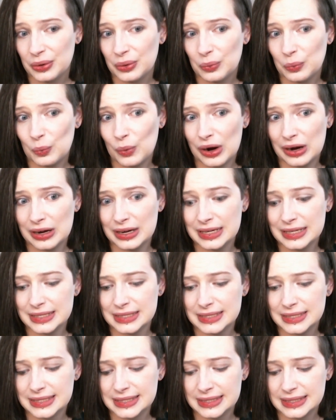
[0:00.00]

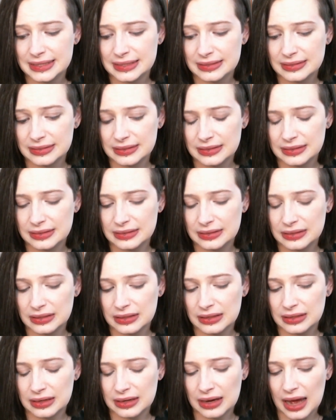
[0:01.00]
was
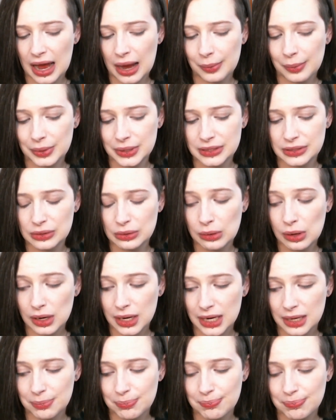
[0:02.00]
I would look
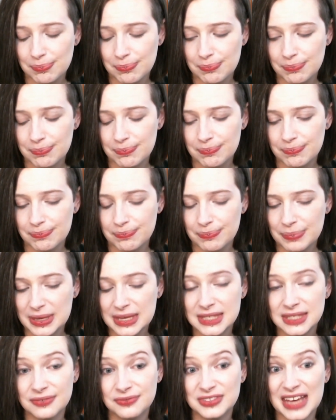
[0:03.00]
at a
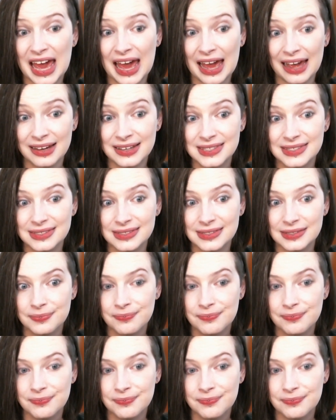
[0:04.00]
piece of text